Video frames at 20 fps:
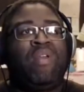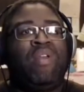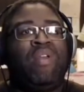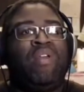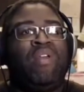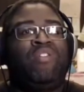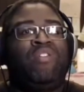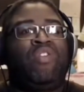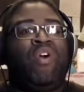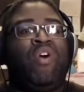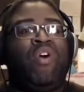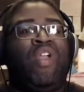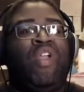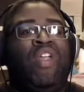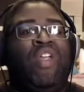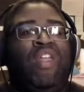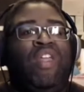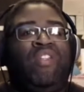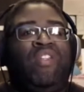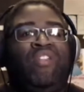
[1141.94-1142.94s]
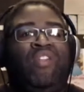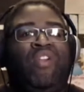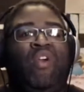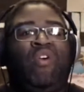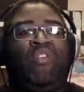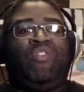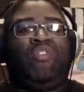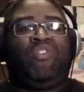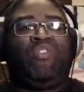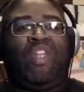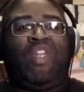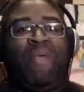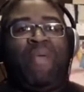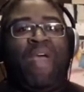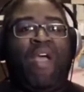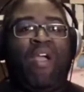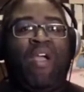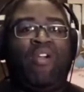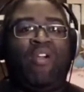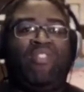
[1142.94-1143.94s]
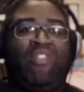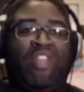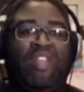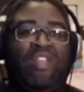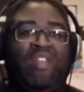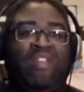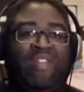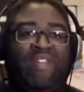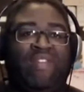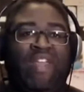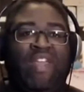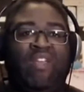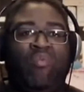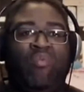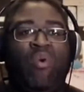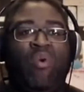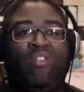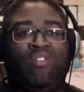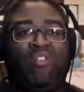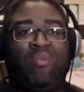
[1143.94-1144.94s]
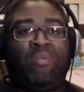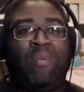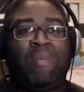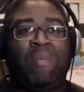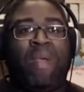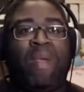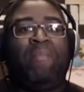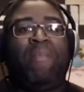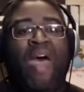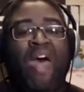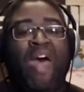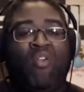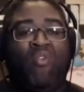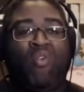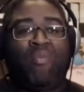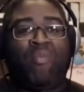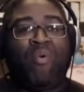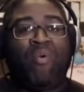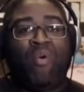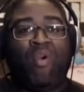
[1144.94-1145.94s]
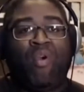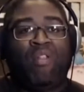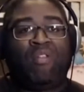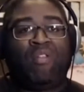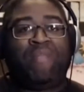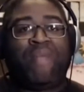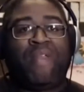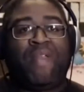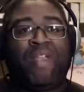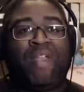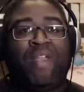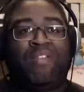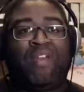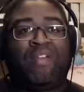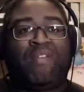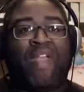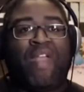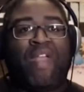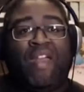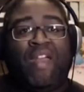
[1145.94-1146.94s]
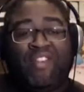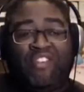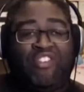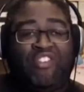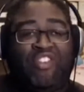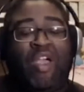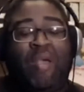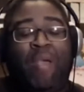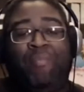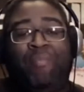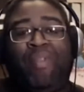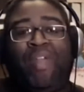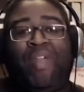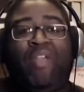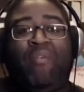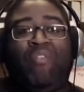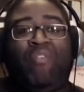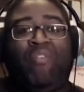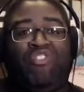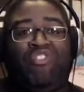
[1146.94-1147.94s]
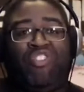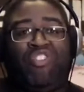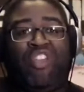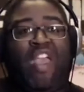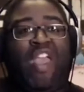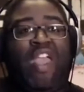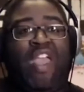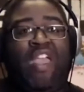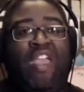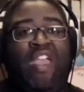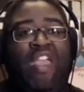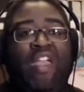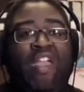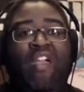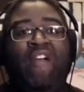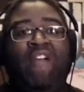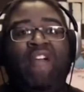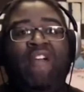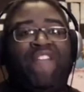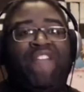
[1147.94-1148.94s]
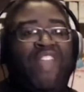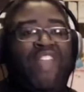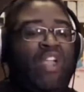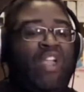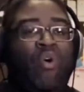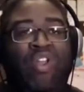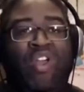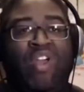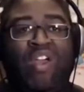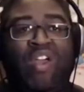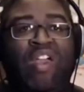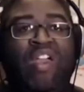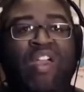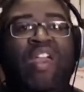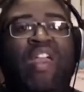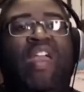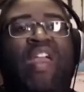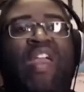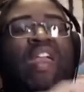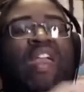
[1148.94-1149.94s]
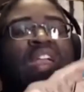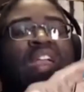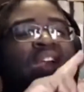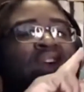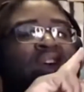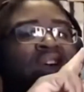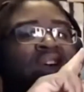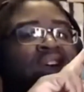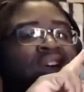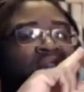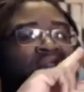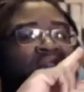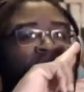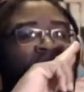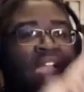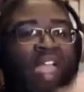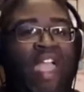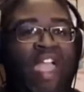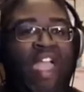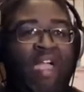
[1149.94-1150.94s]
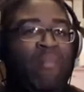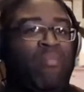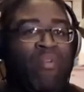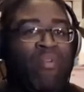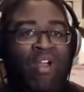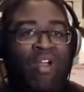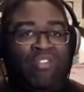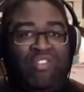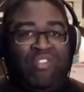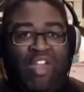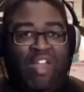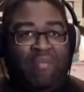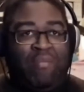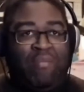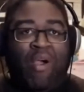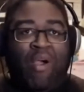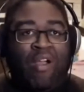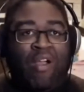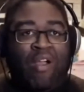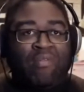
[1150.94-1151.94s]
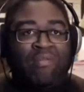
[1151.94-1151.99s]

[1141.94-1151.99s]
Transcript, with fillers: So he needs to go to Steam Power TV and watch some of my battle reports because I play with Shay, Fiona, and Broadside Bart.